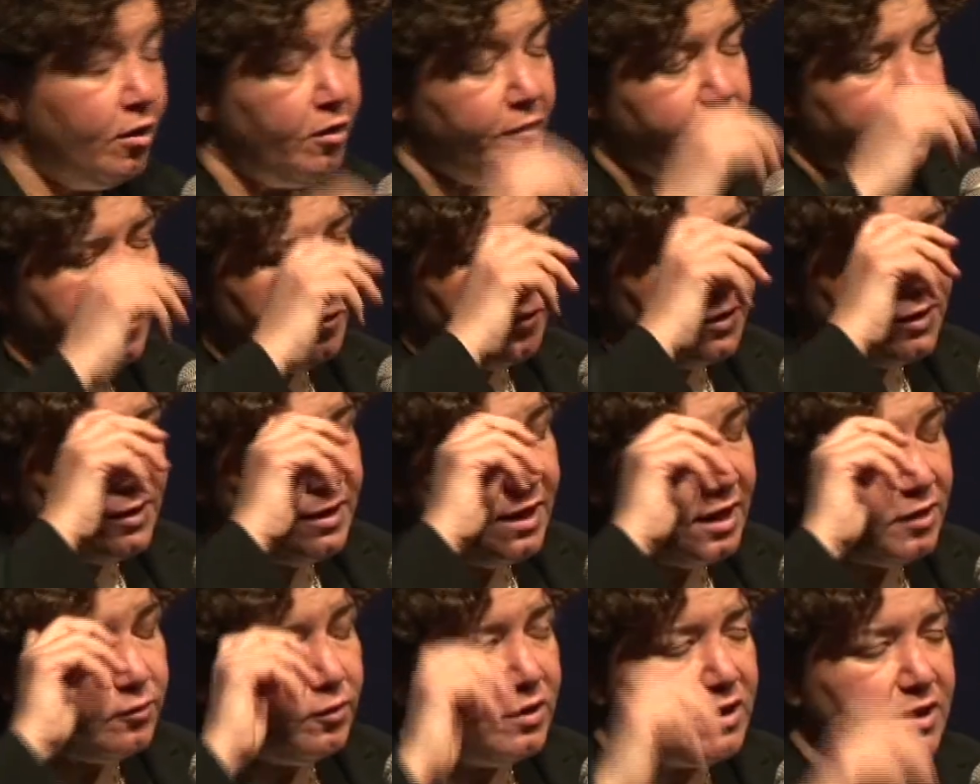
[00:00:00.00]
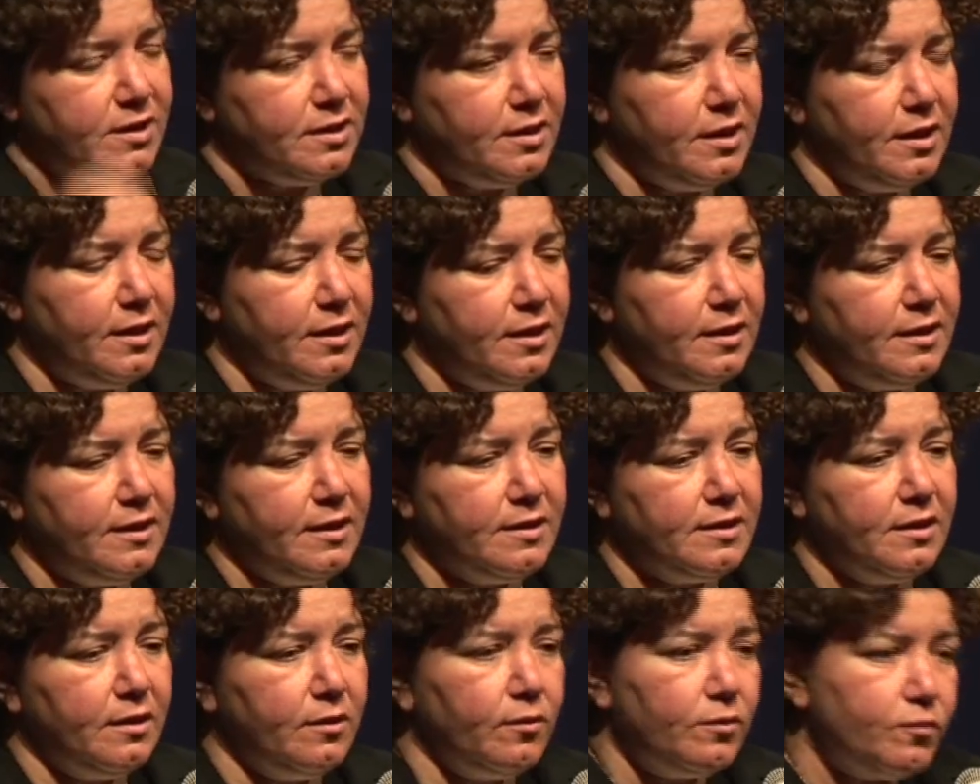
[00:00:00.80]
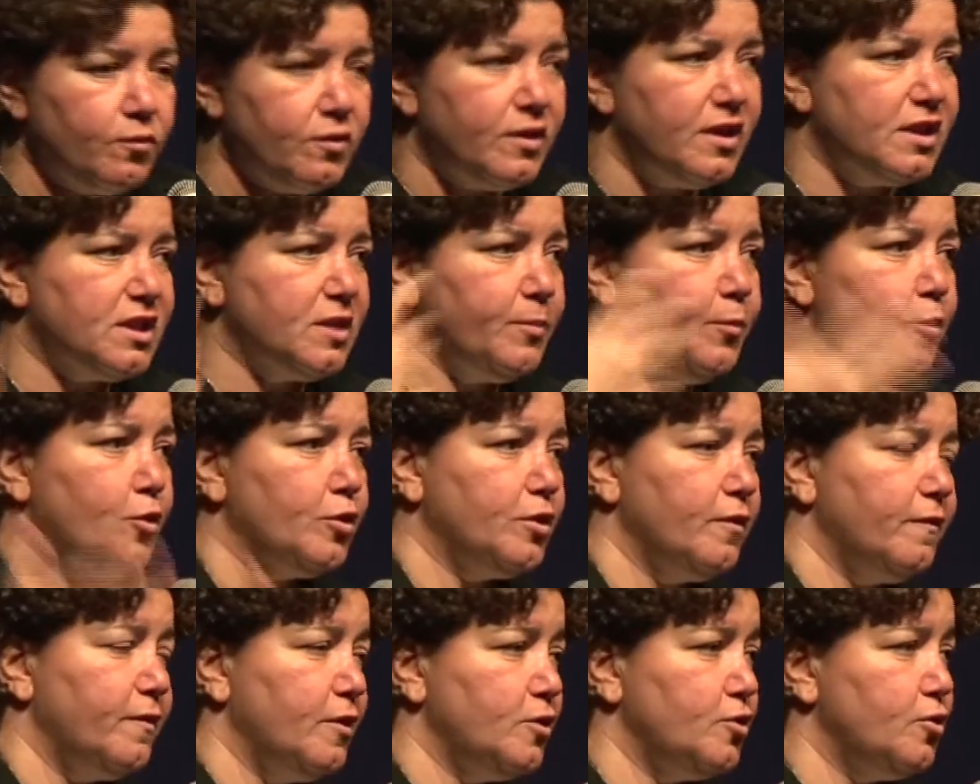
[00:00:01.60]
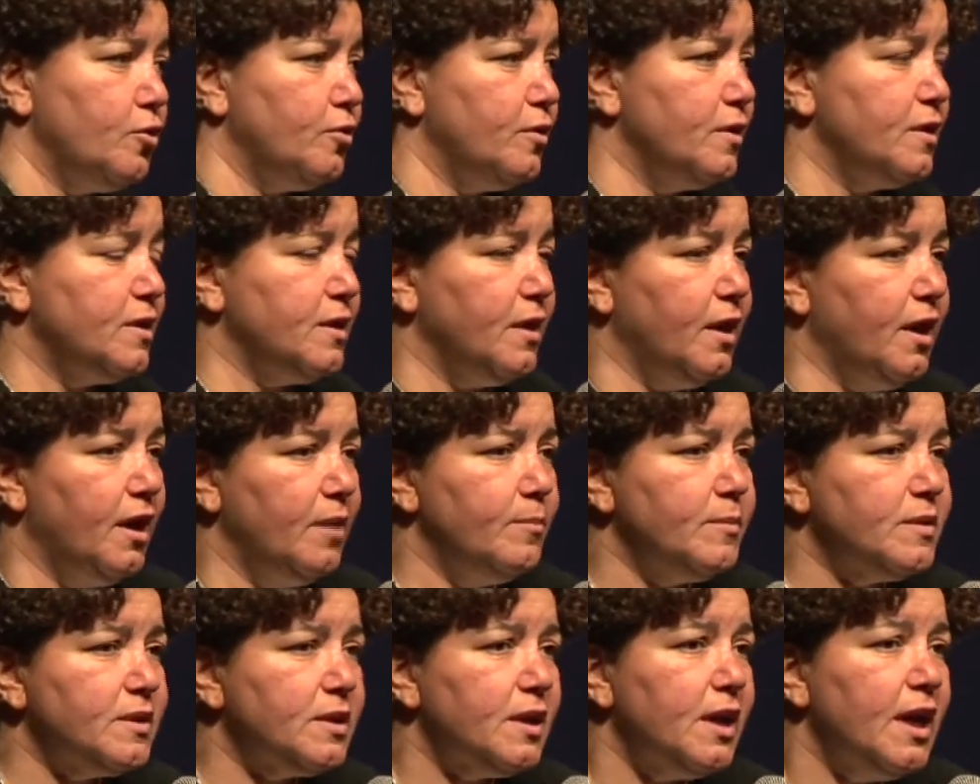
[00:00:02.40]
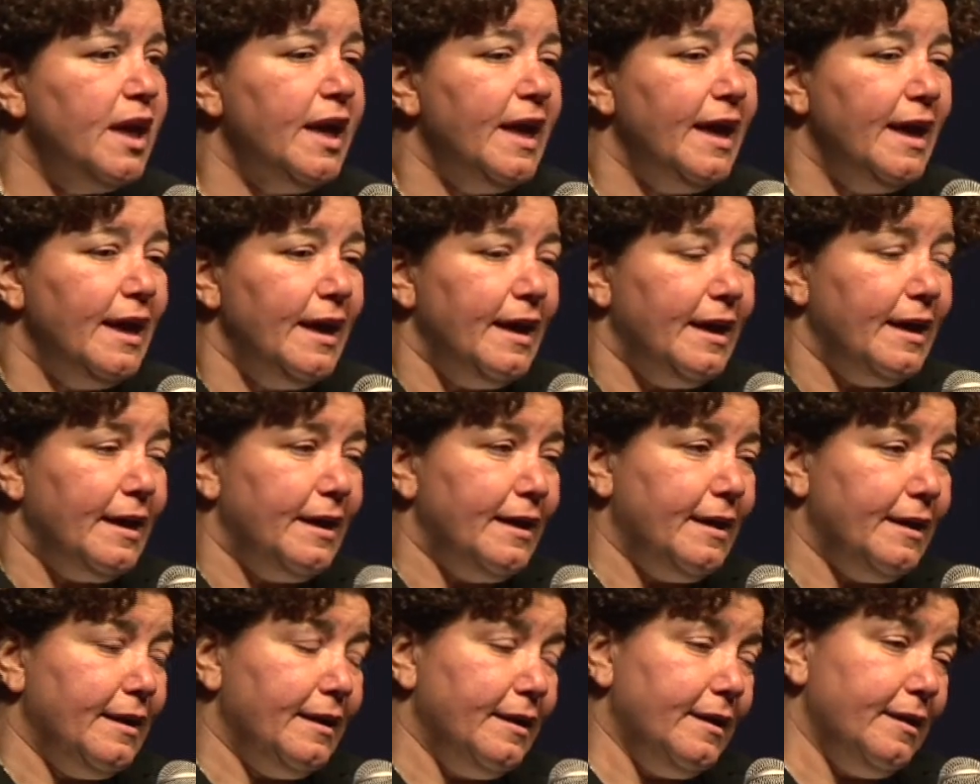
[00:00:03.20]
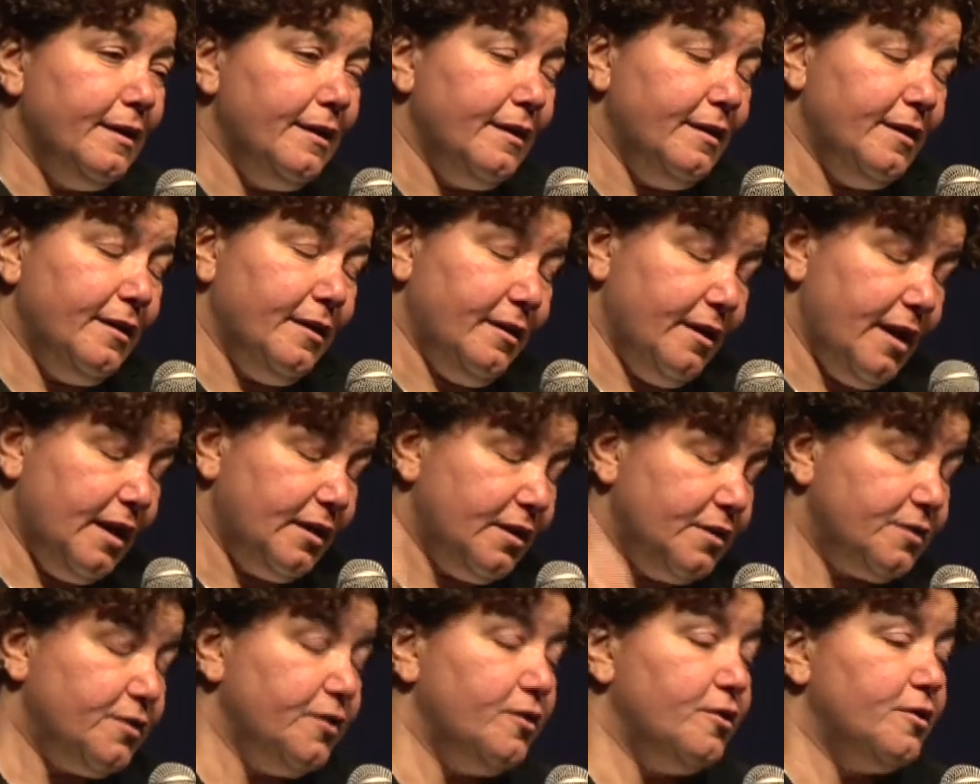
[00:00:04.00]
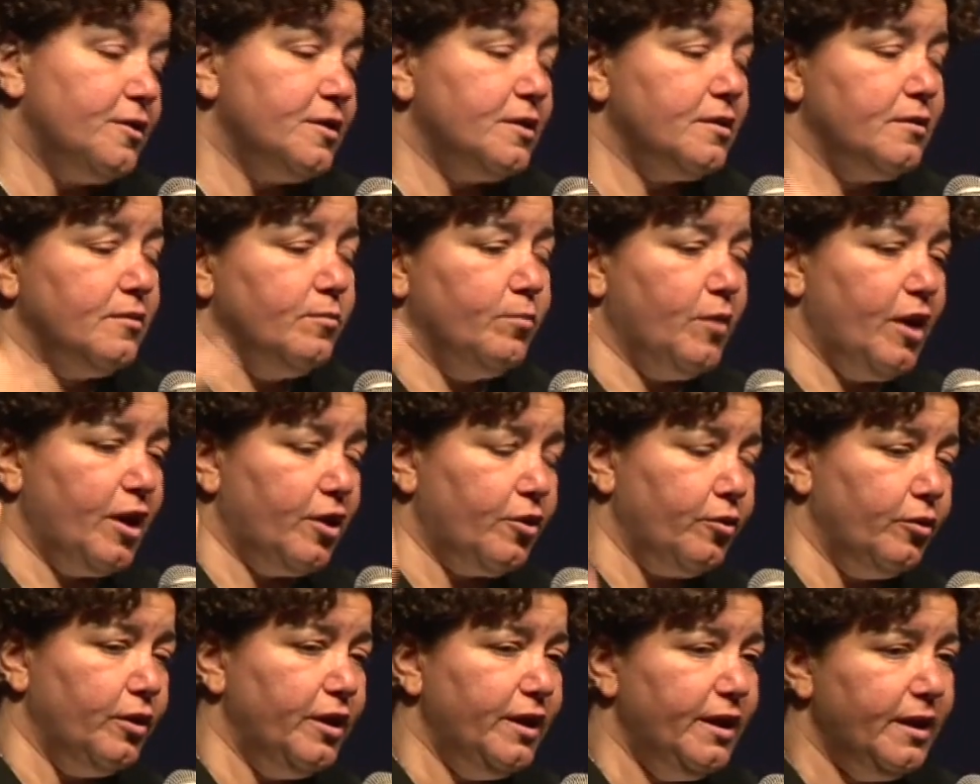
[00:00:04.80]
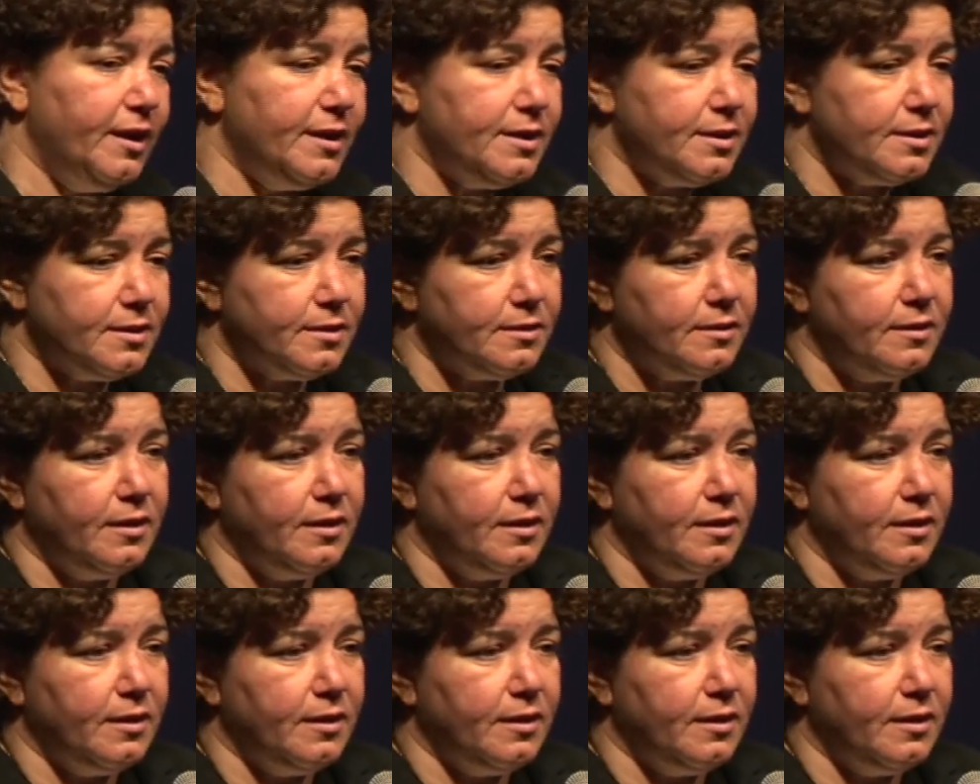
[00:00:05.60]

Of course, that was uh, with the support of the Jordan Times, uh, editors, my colleagues.